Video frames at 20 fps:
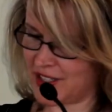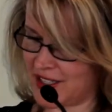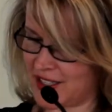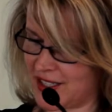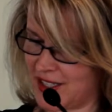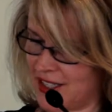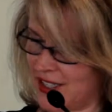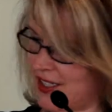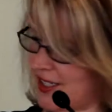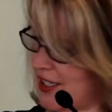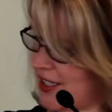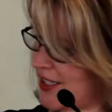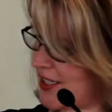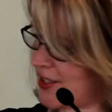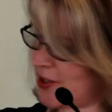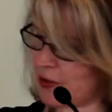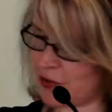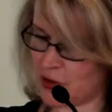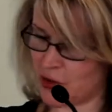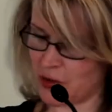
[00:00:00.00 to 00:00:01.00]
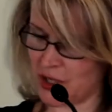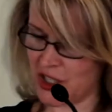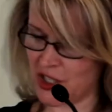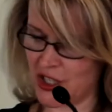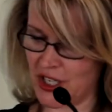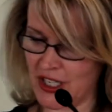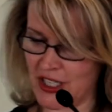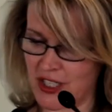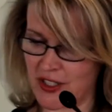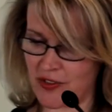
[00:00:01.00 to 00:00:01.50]
is the
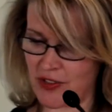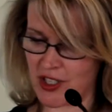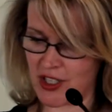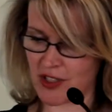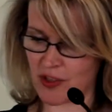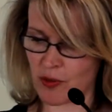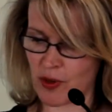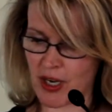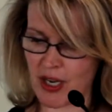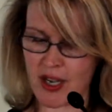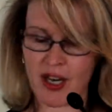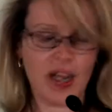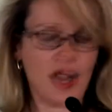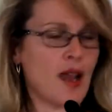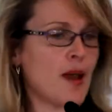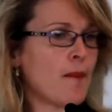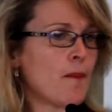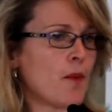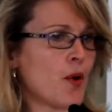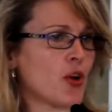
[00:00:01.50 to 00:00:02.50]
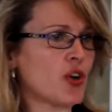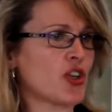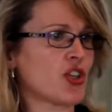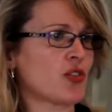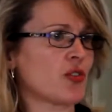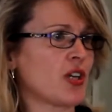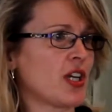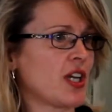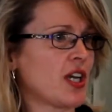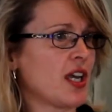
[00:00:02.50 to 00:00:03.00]
self-direction activities around
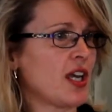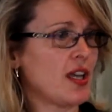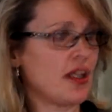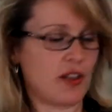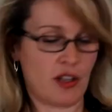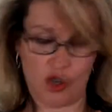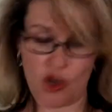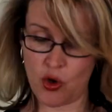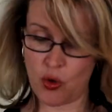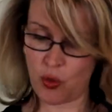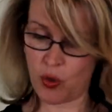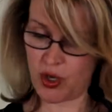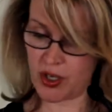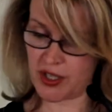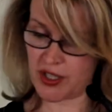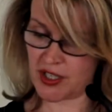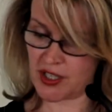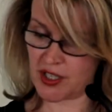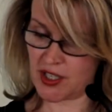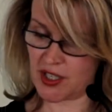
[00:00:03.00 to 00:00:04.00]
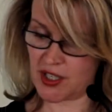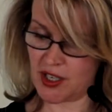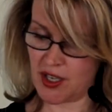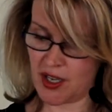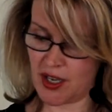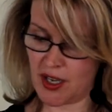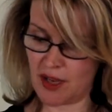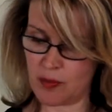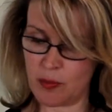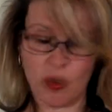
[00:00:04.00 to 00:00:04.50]
monitoring
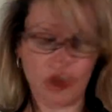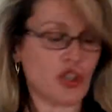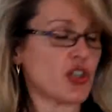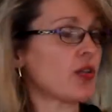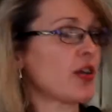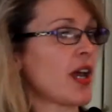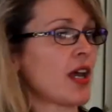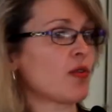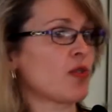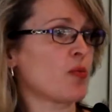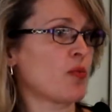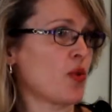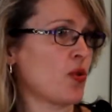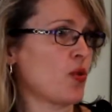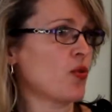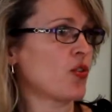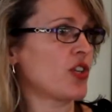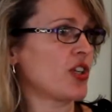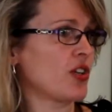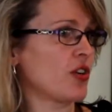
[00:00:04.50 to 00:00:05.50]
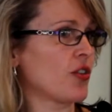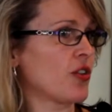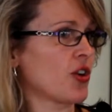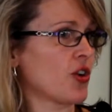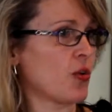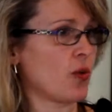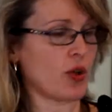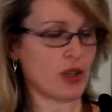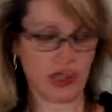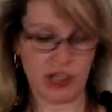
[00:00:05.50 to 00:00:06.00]
and reporting on the
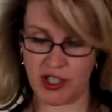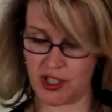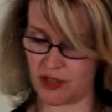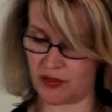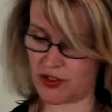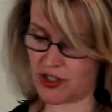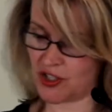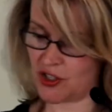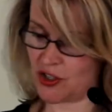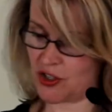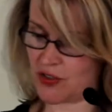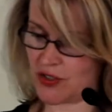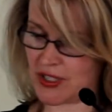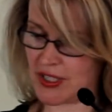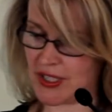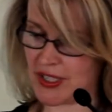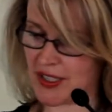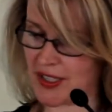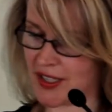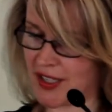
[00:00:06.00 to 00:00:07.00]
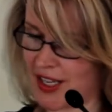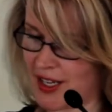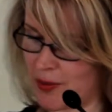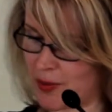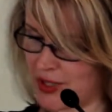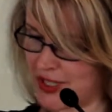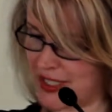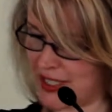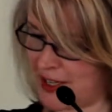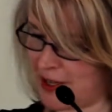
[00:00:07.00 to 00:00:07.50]
quality of the services that they
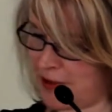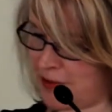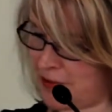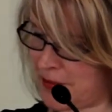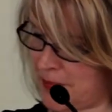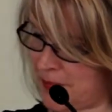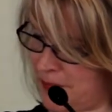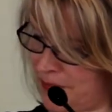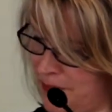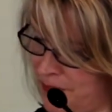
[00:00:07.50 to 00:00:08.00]
receive.